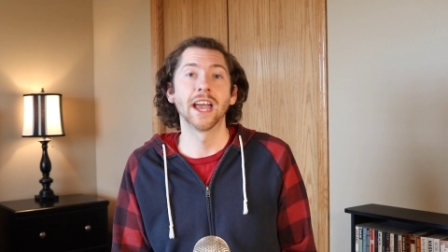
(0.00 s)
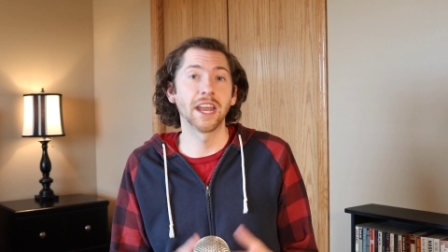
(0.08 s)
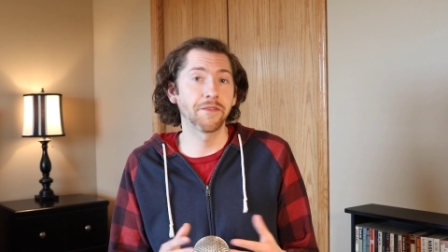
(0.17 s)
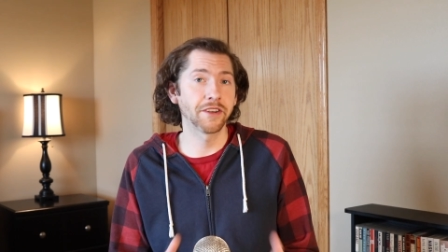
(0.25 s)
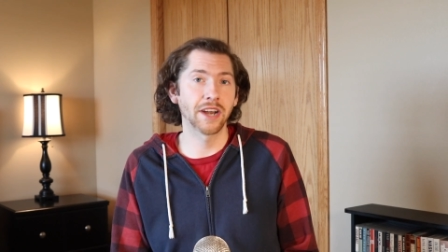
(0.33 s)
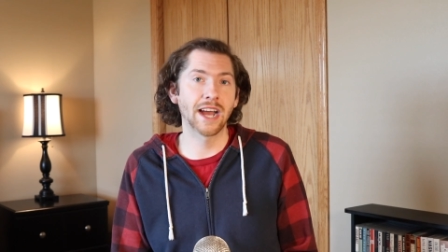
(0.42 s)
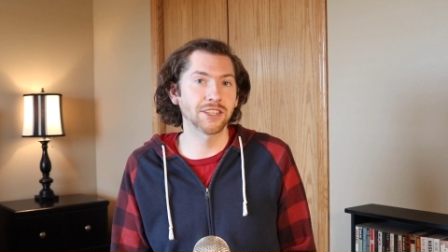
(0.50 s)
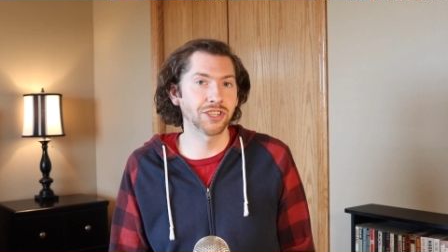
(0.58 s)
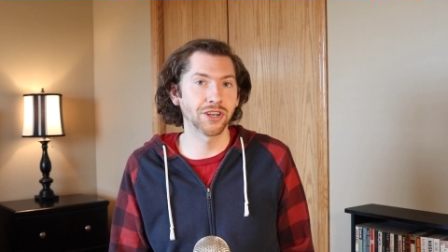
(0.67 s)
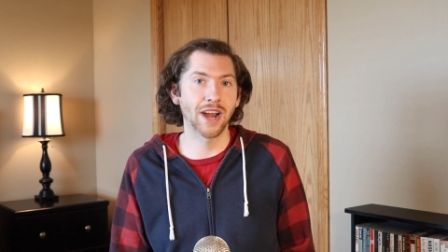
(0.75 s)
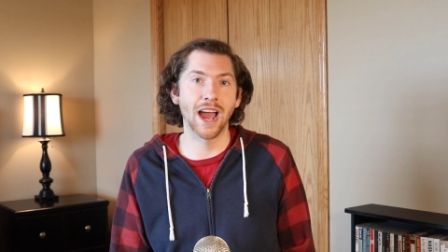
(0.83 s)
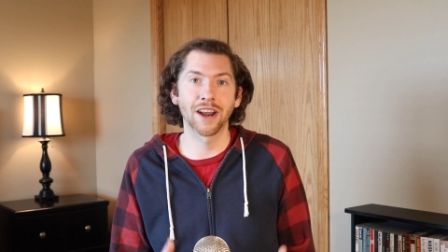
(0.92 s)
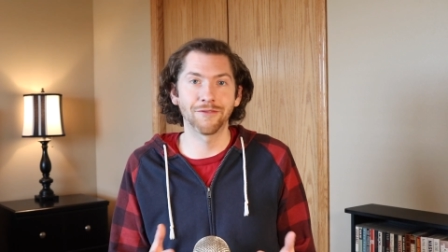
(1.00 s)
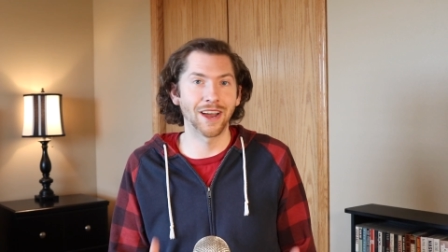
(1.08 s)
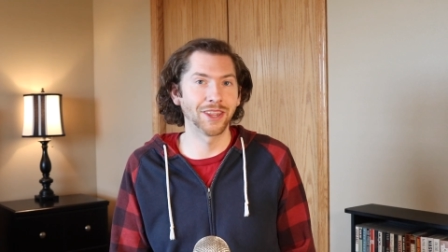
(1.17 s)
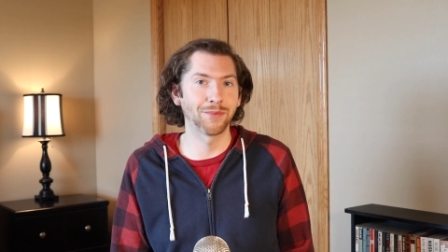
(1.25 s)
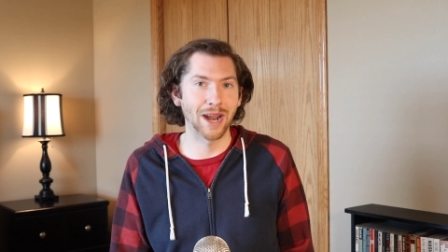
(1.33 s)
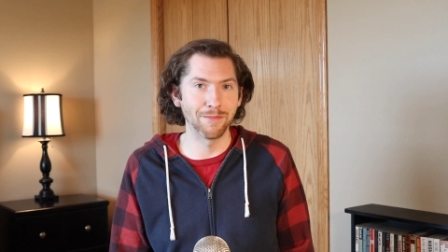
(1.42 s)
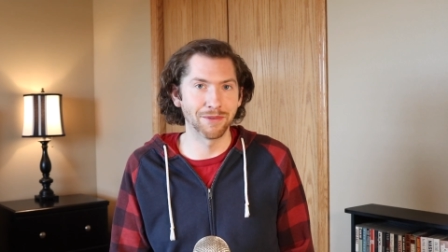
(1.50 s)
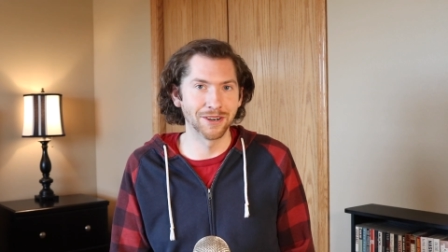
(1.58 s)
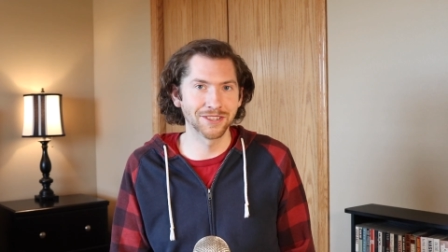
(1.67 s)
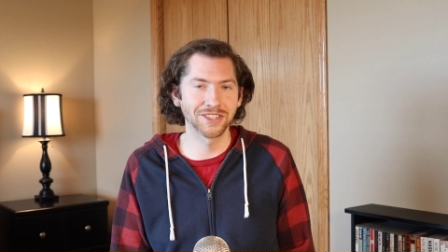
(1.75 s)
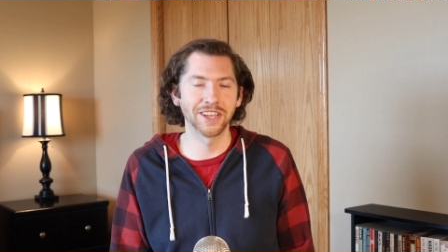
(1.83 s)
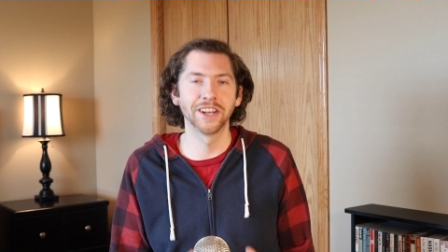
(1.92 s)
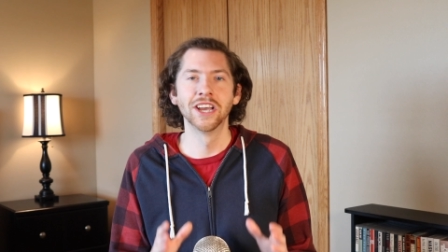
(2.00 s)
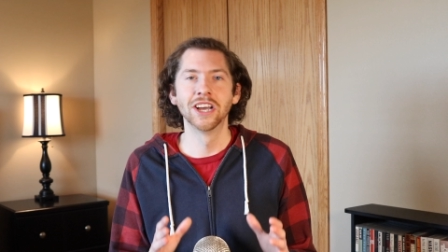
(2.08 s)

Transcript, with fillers: And if you're not sure how to find the right person,